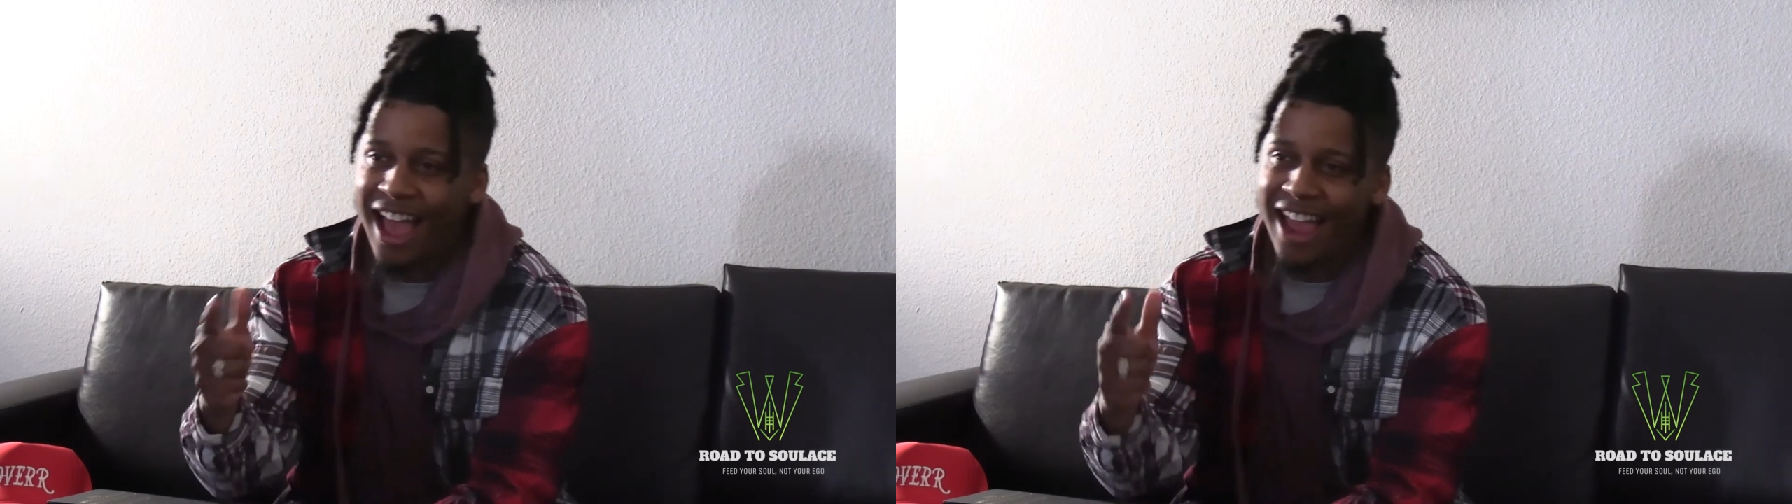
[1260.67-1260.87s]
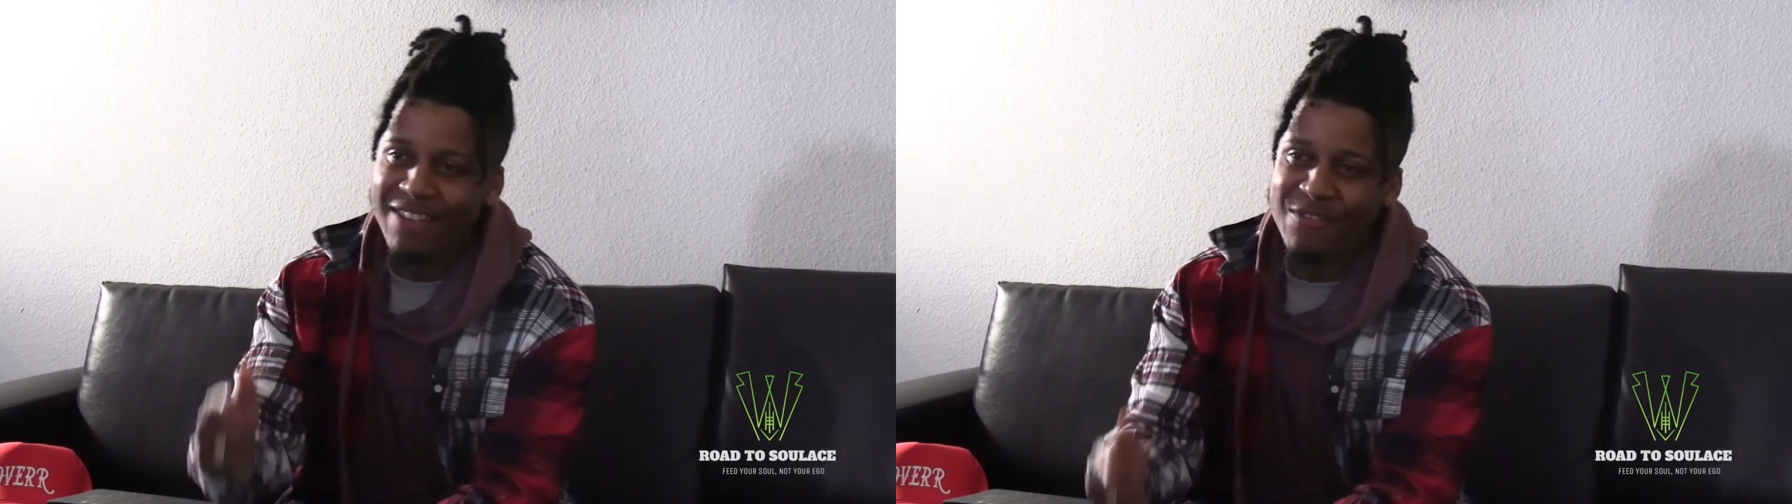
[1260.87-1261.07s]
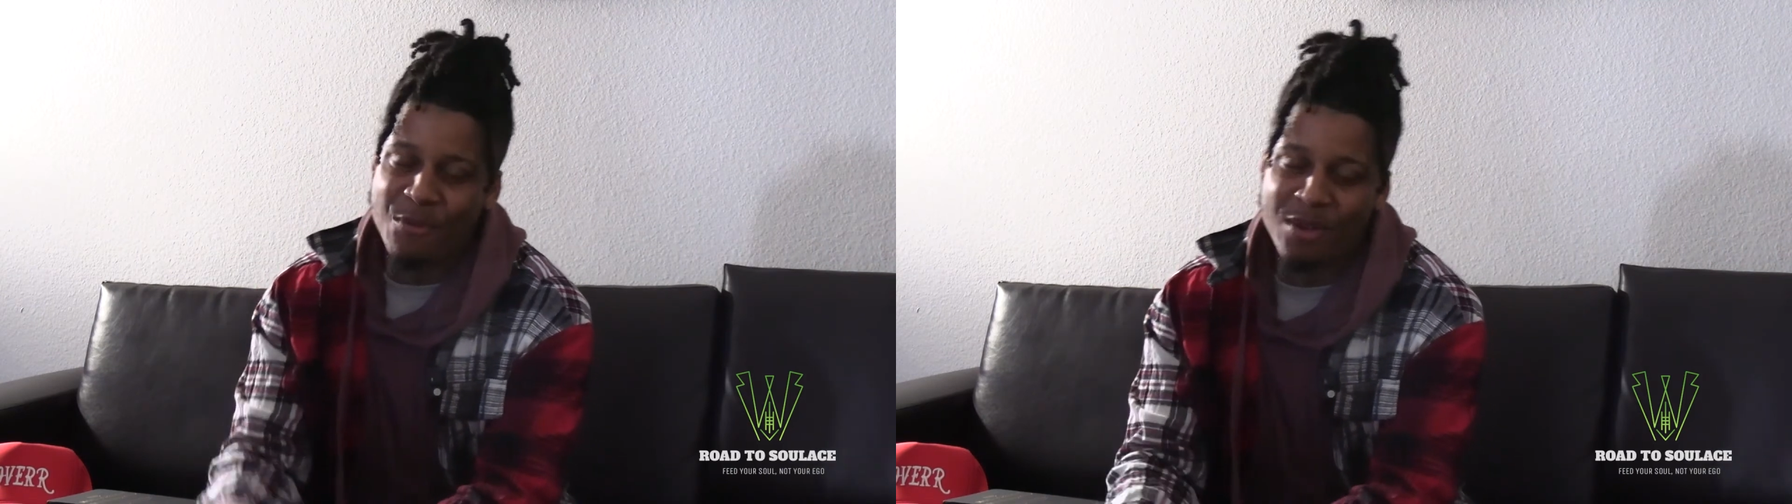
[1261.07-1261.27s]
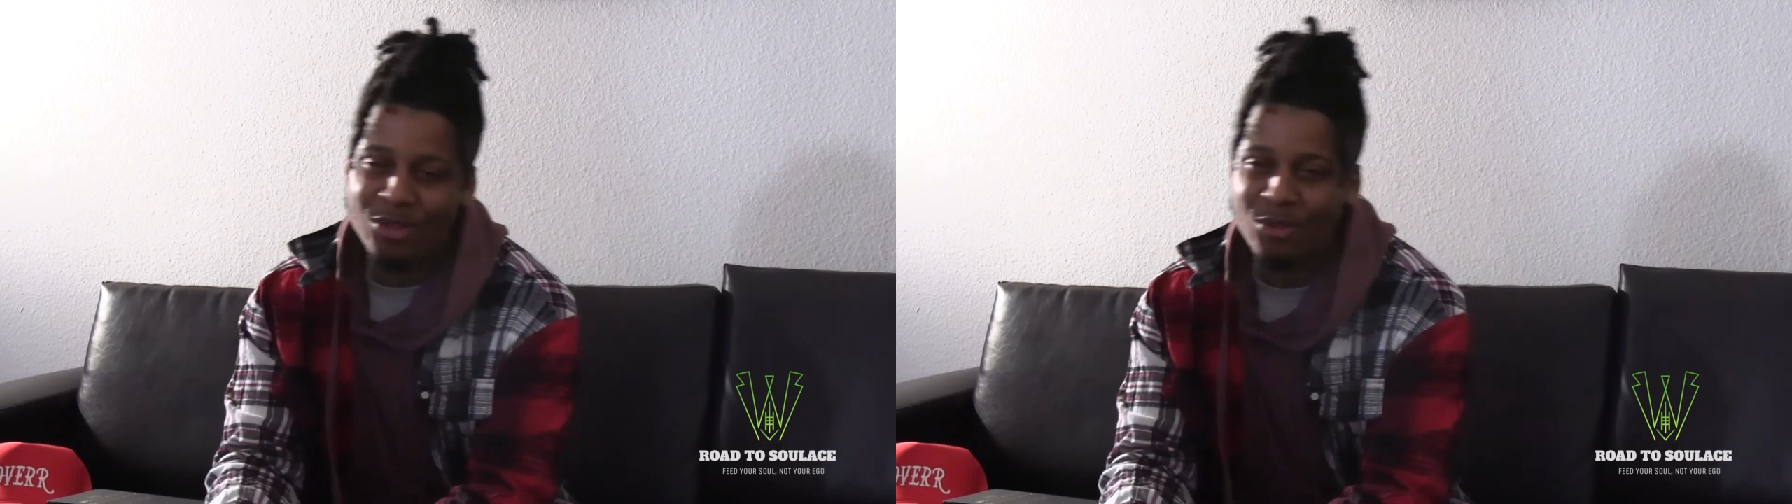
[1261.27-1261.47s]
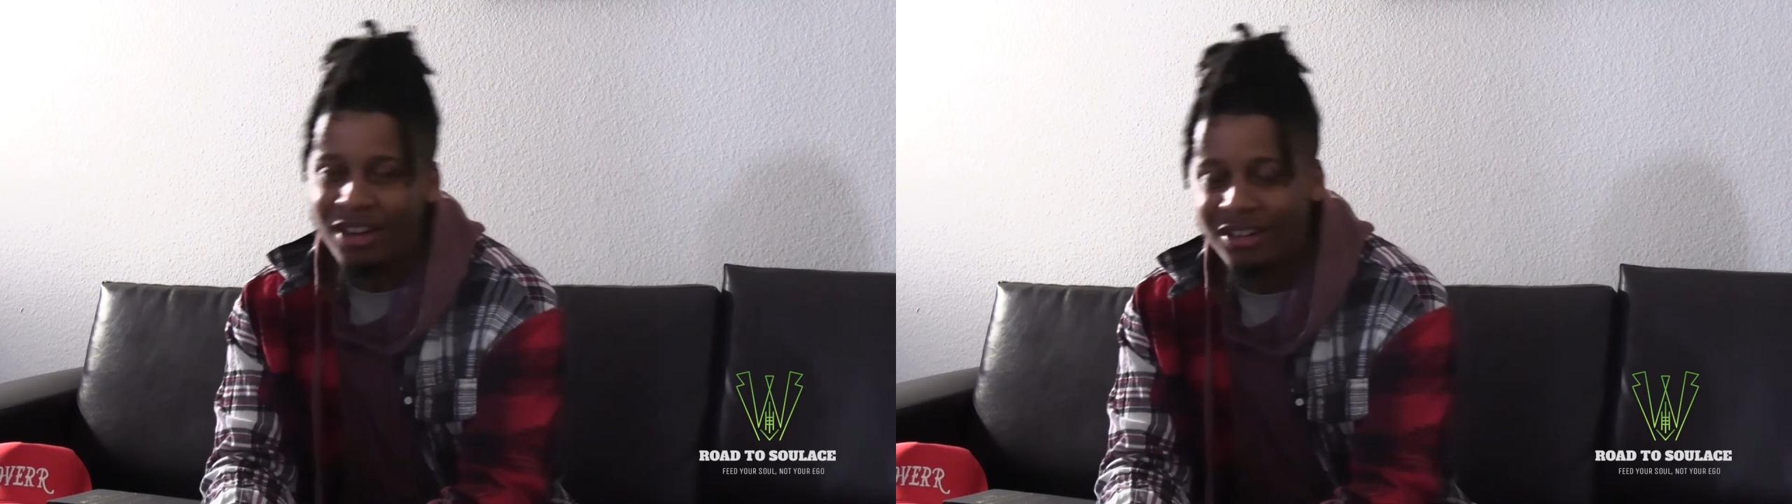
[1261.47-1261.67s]
I even
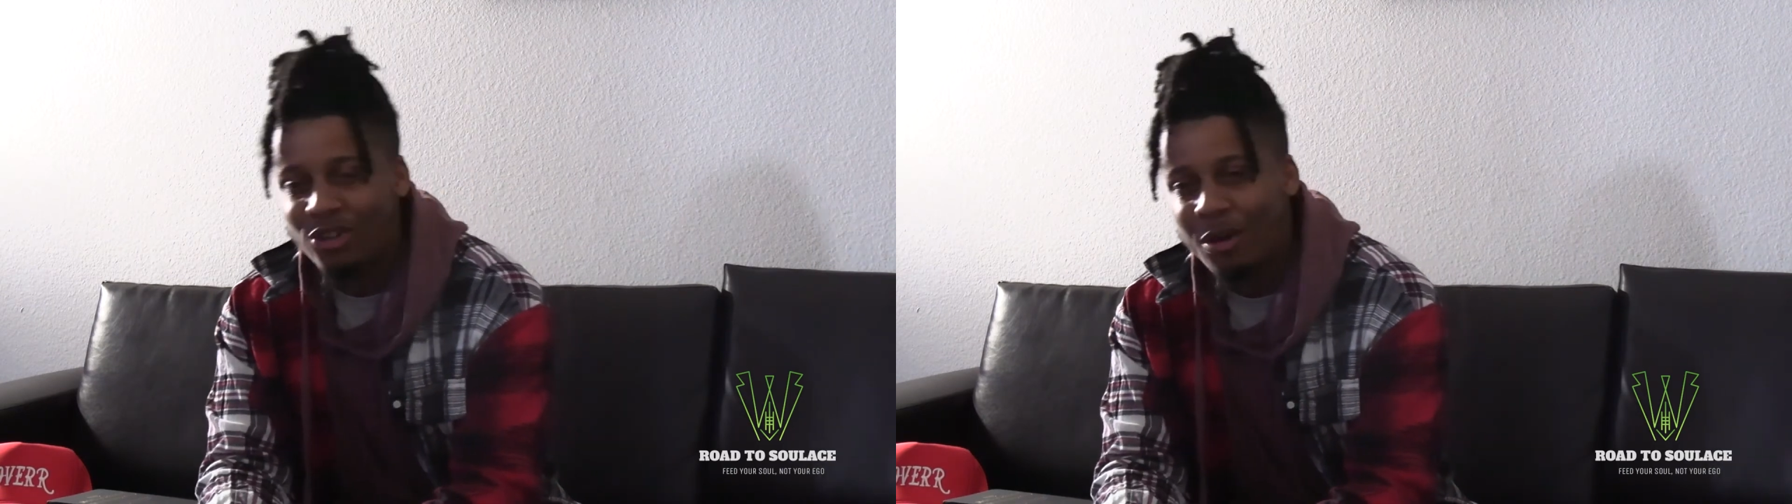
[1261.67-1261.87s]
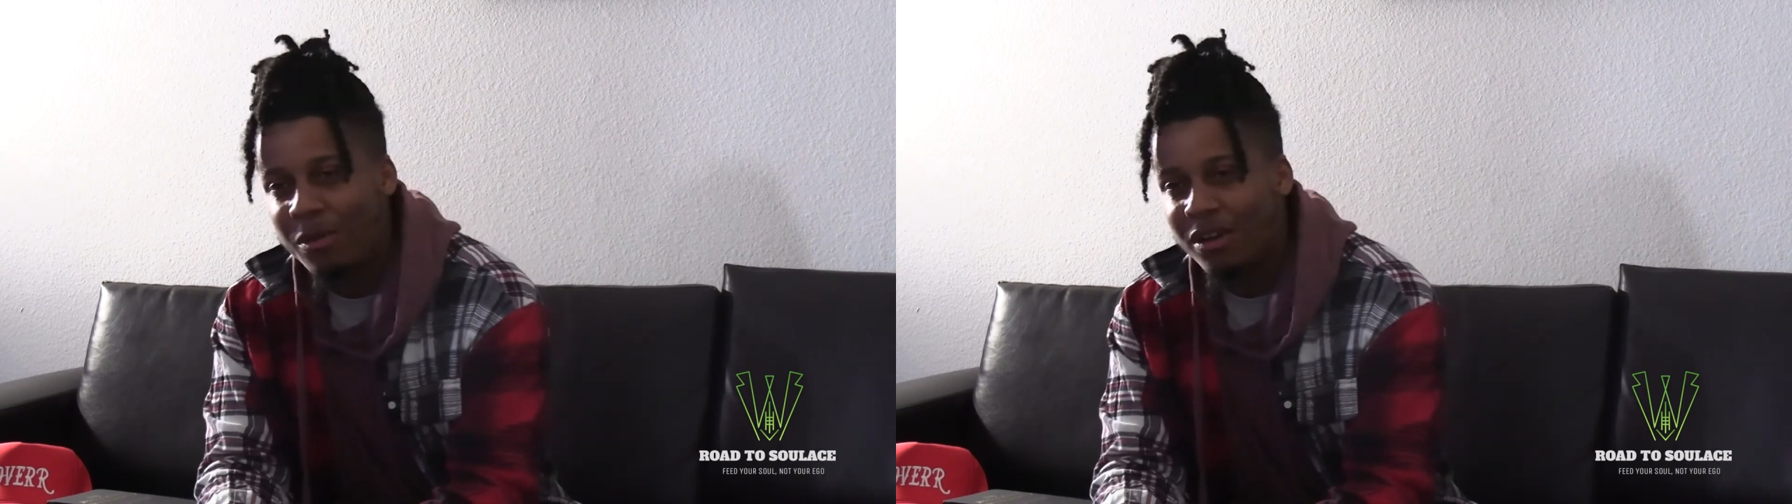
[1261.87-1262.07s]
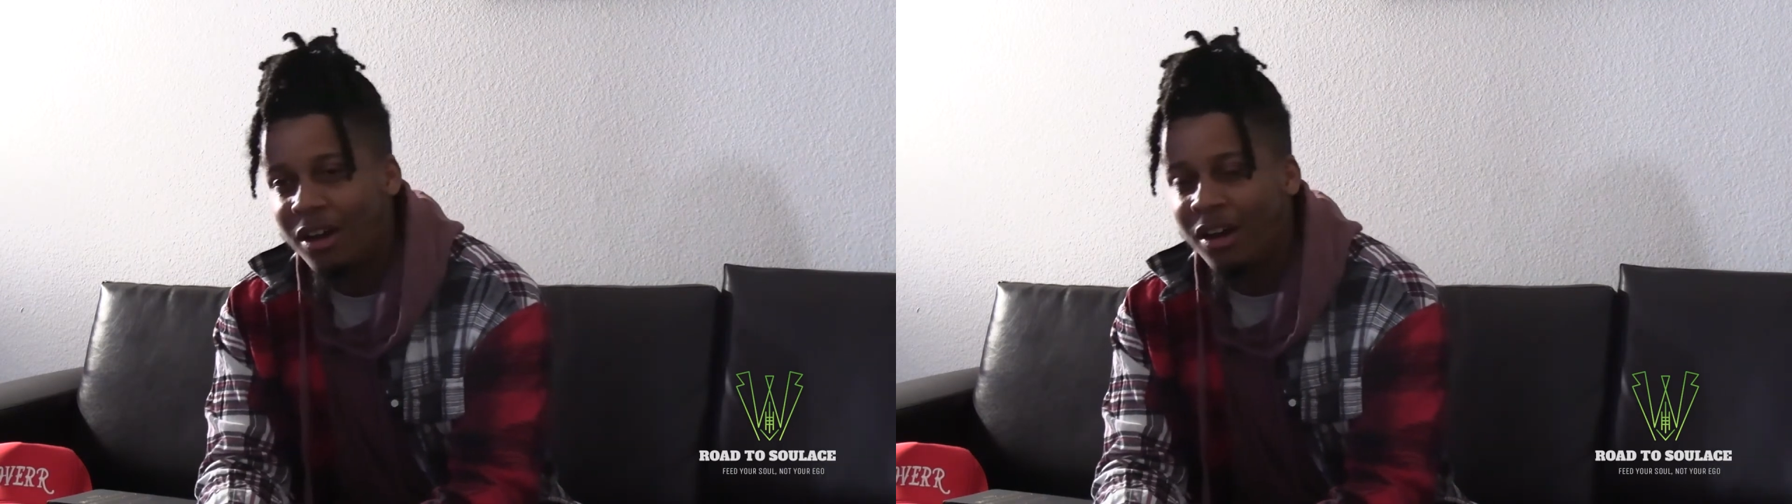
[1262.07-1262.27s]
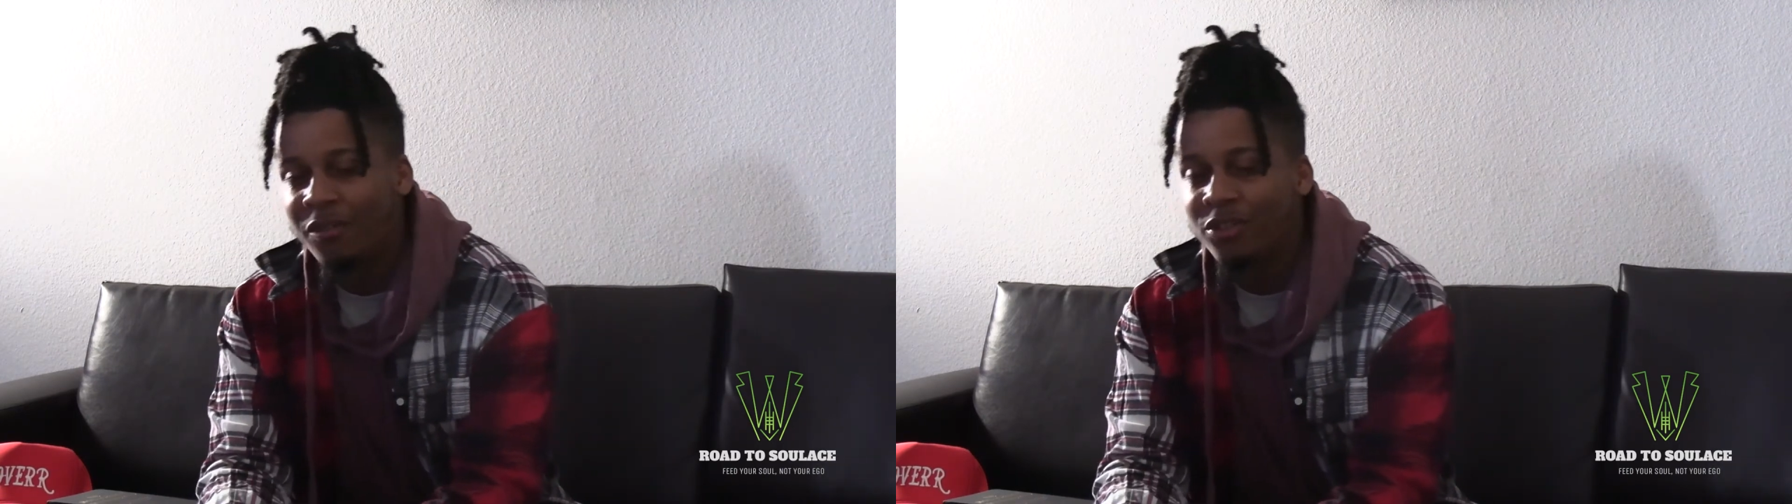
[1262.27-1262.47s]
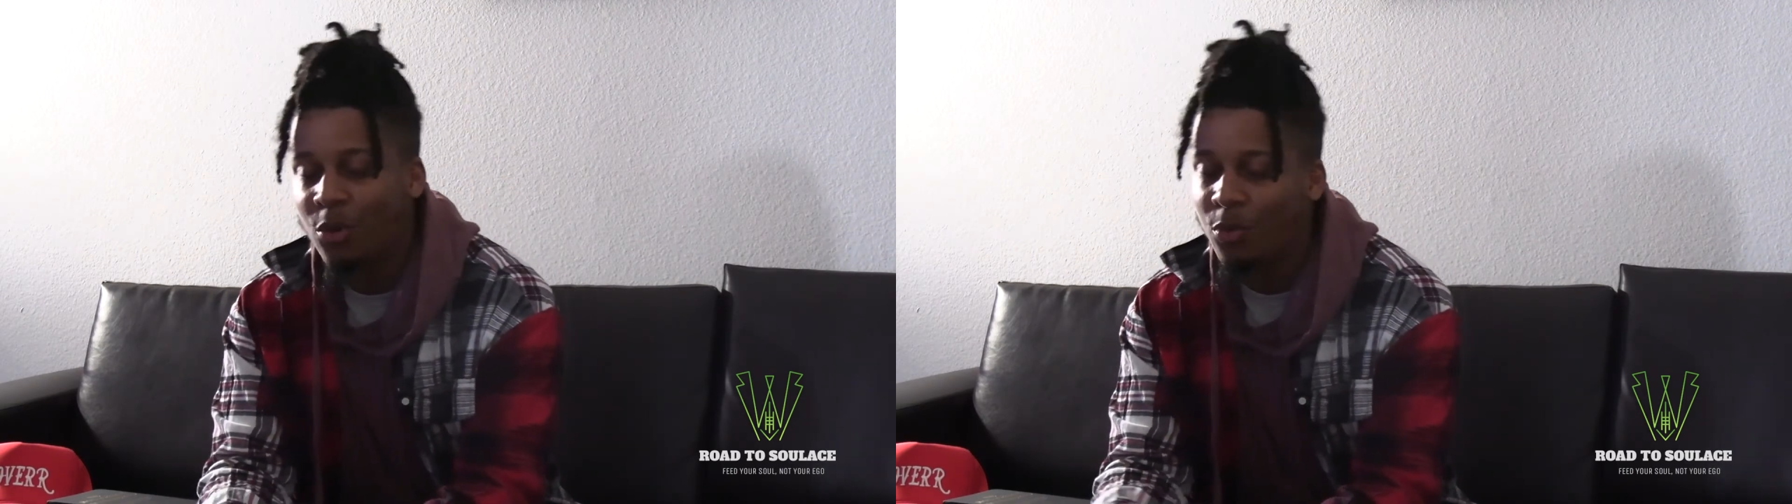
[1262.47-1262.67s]
went through the trouble
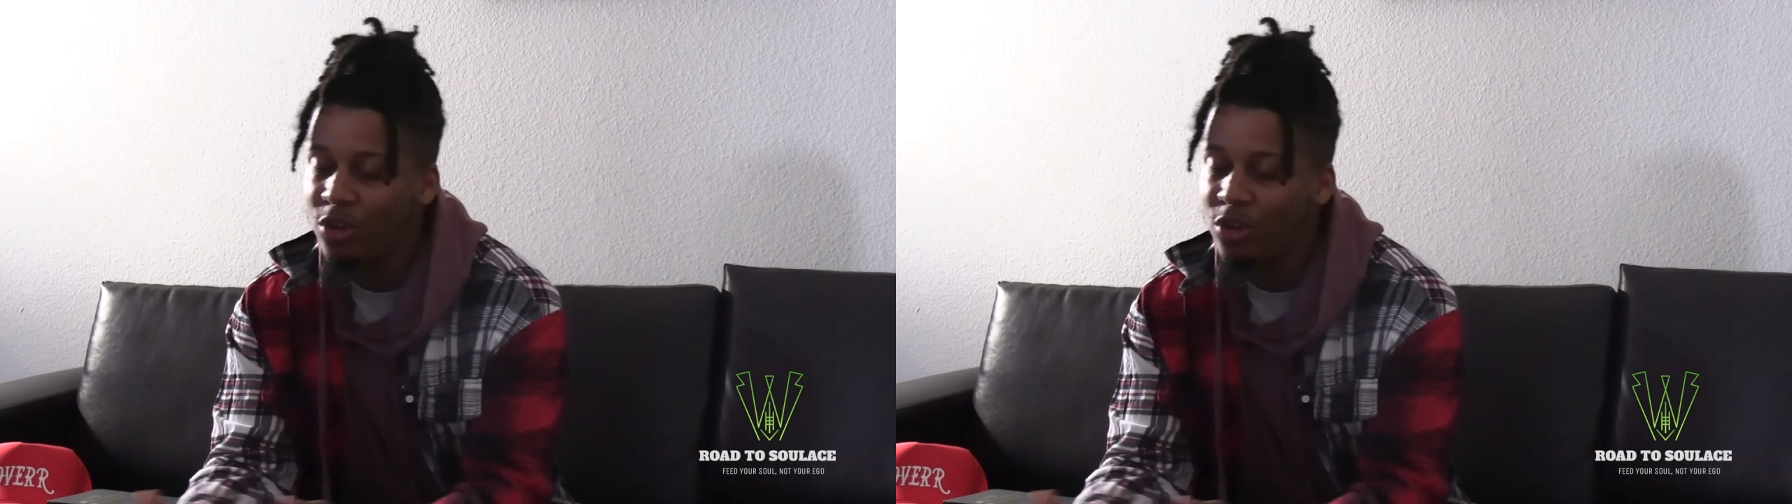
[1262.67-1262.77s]
of so